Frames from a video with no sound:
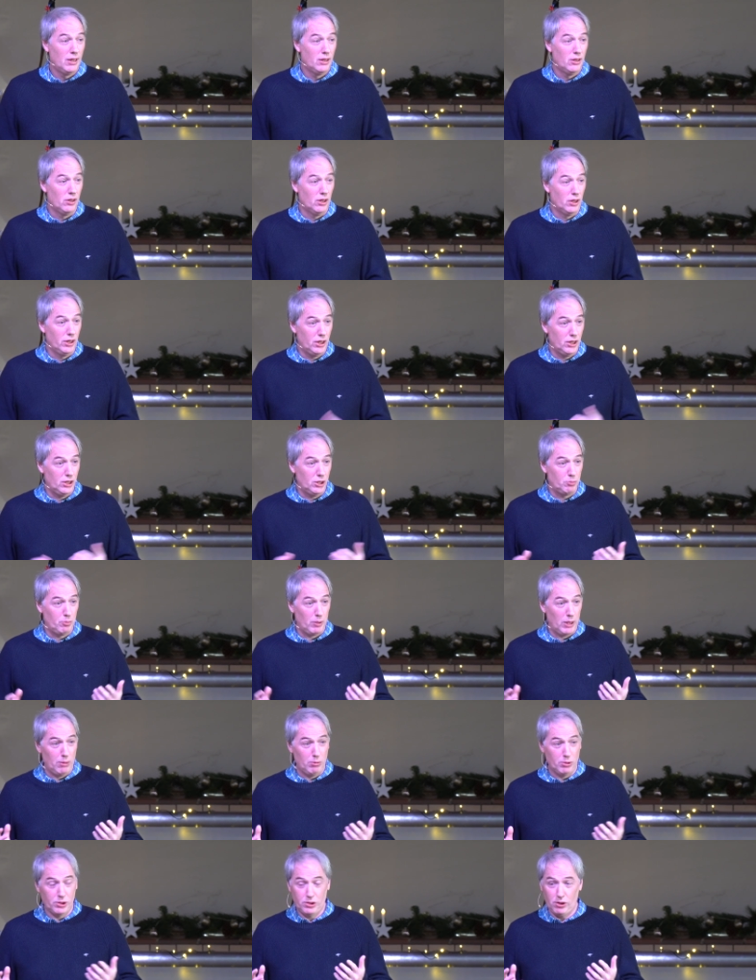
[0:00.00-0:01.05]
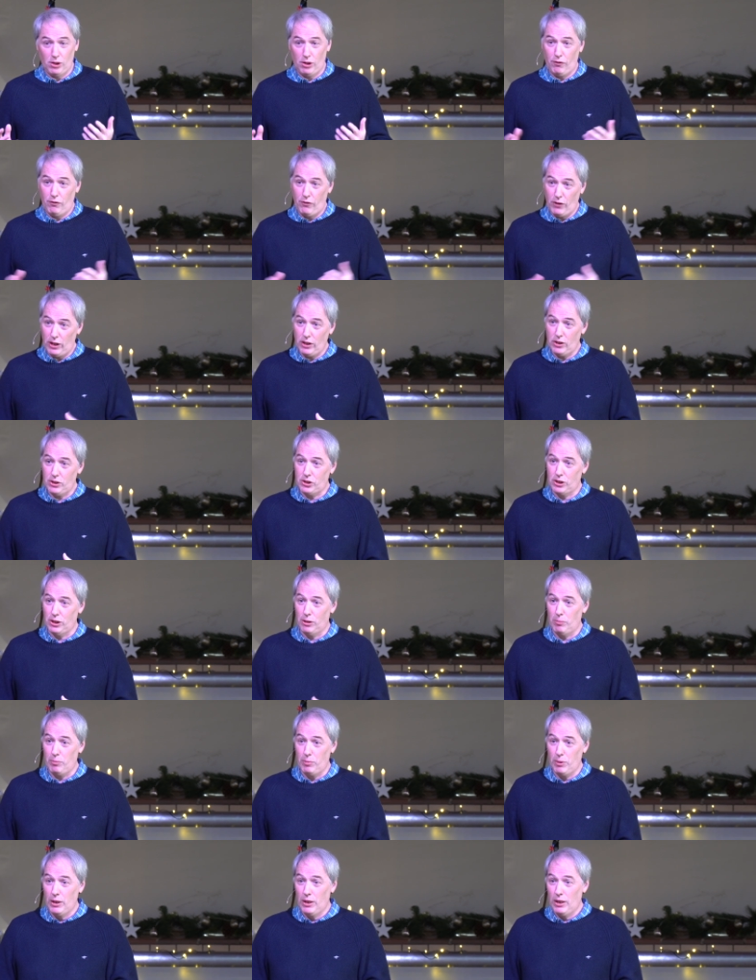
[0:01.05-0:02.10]
the Ladies Bible Study
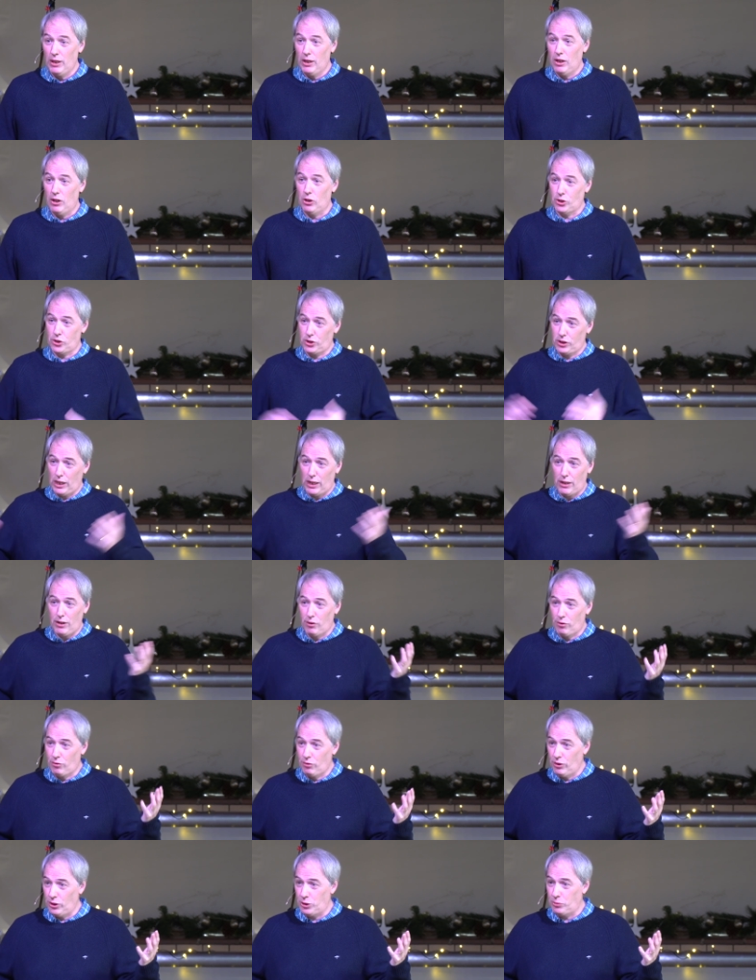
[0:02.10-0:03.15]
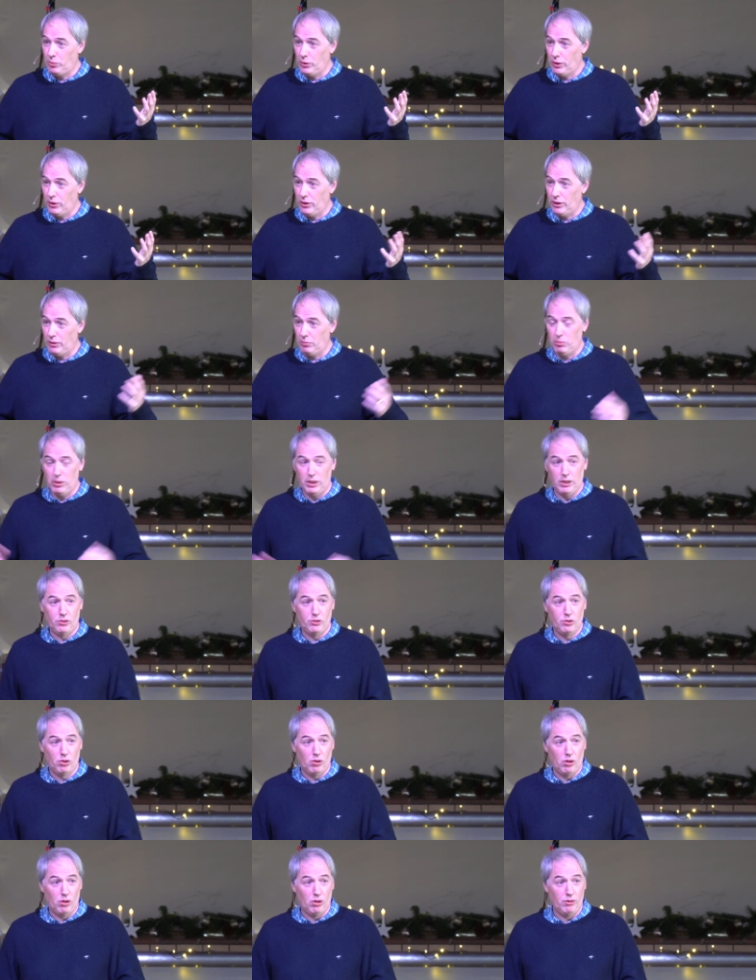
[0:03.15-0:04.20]
Fellowship are scattered through this building being
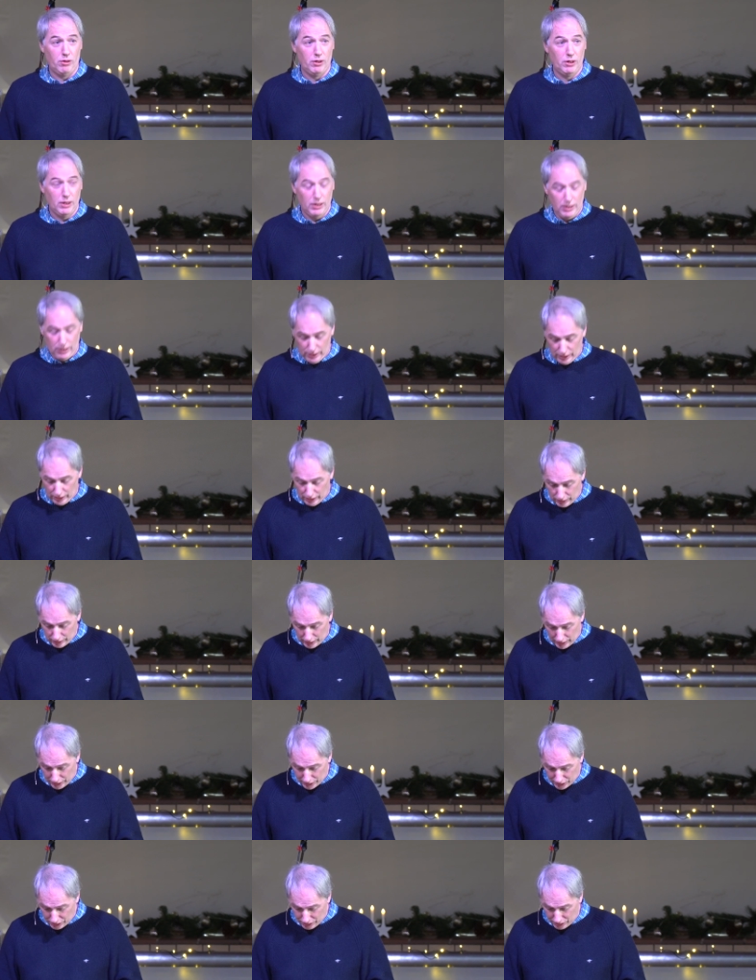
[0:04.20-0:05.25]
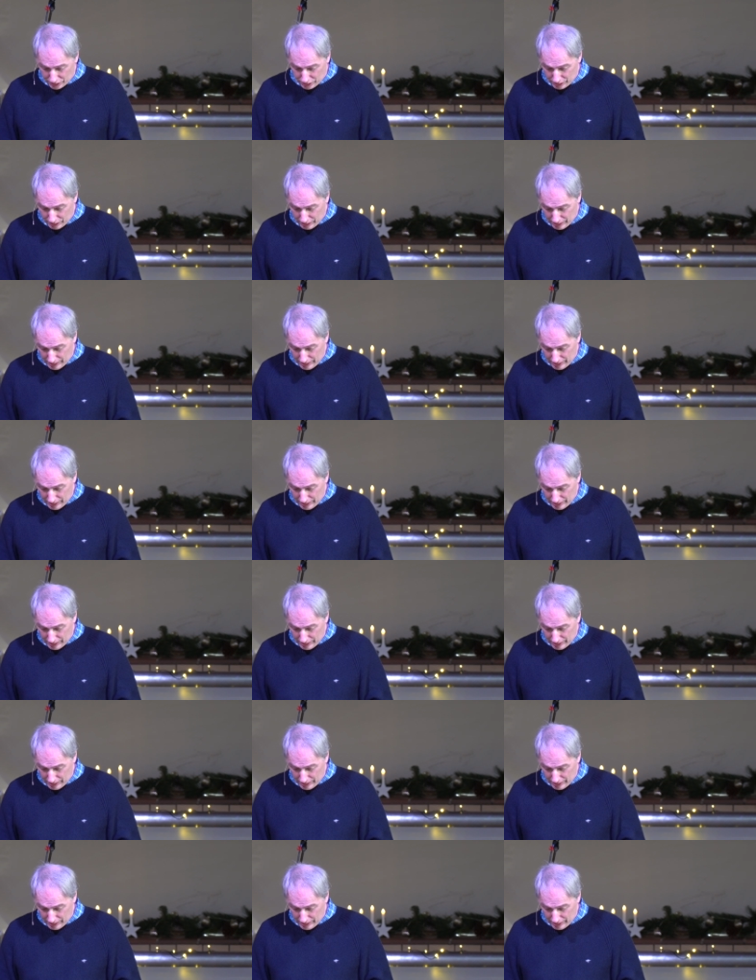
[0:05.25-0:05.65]
taught in classes.